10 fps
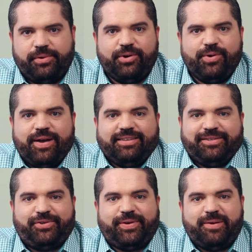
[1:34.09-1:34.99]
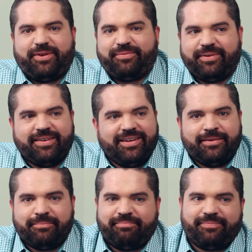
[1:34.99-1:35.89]
Well, who hasn't dreamed of
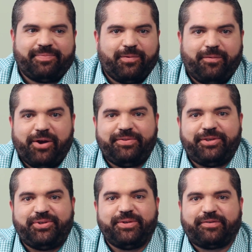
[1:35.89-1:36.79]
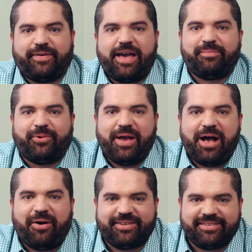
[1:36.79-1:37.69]
wearing the shoes of
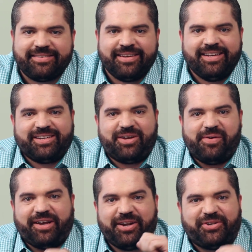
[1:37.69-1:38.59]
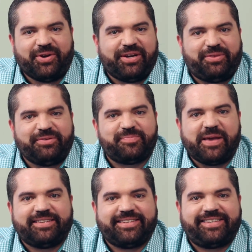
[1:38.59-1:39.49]
Admiral and going on a journey through
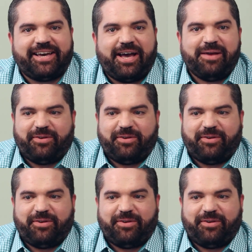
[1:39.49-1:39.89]
space and time?